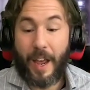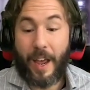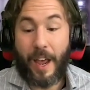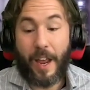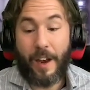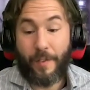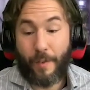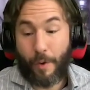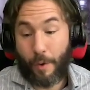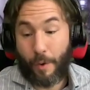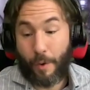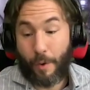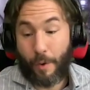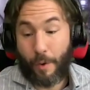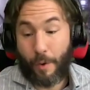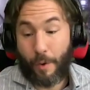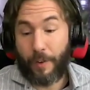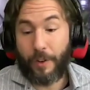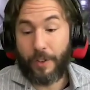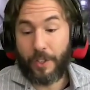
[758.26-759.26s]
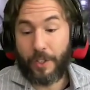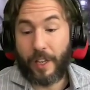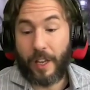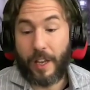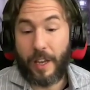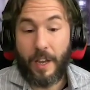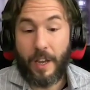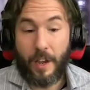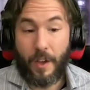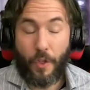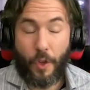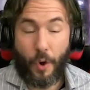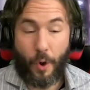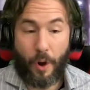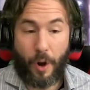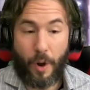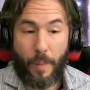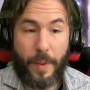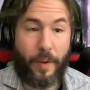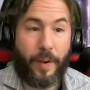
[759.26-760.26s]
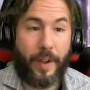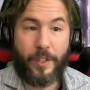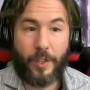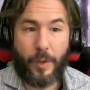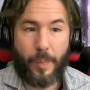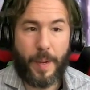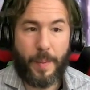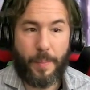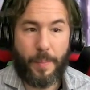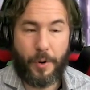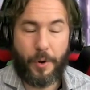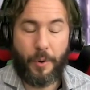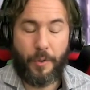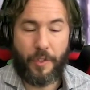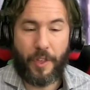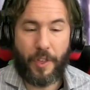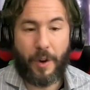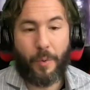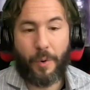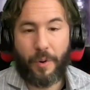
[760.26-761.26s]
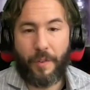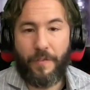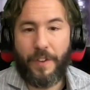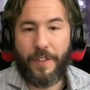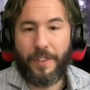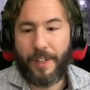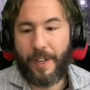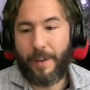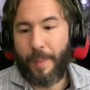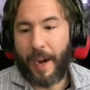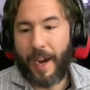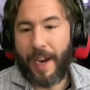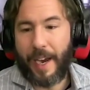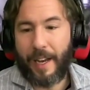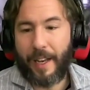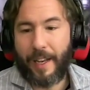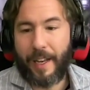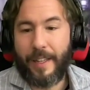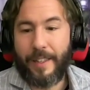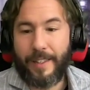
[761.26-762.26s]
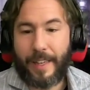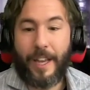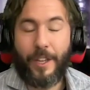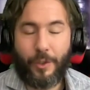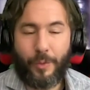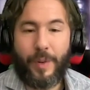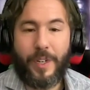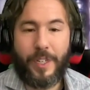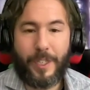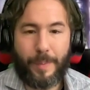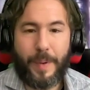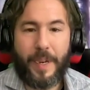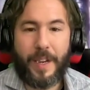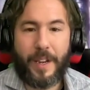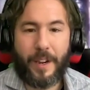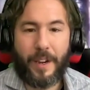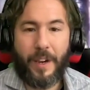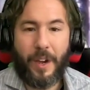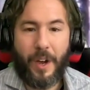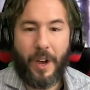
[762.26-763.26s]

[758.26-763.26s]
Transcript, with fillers: And of course, conversely, there are millions of people who think we're visited by aliens as we speak,